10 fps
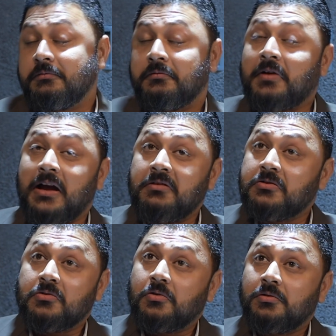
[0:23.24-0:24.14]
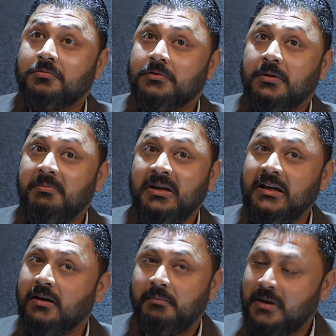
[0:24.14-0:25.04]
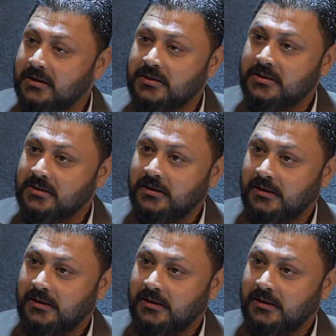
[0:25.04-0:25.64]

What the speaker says: 5 years ago, the media mix,